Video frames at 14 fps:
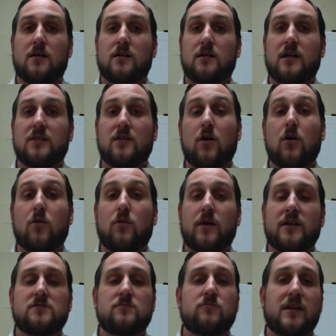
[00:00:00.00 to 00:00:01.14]
in the
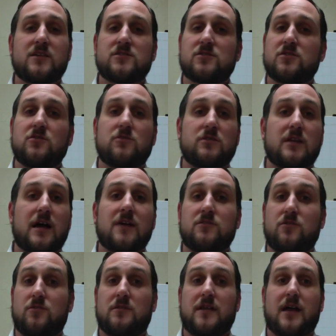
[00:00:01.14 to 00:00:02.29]
hallways. Make sure you are not
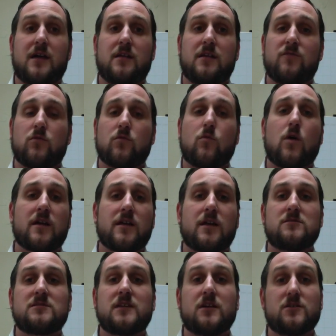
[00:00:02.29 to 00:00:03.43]
doing that. If you're walking
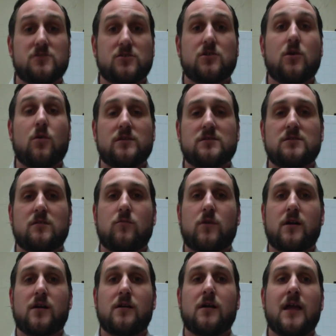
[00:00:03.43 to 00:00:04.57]
upstairs, you're going
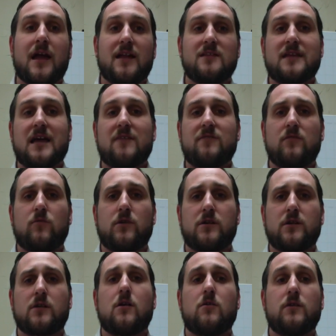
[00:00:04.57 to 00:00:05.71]
somewhere and it's evident where
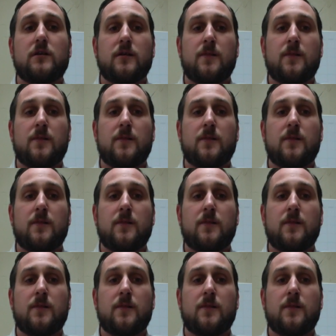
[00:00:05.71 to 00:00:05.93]
you're going.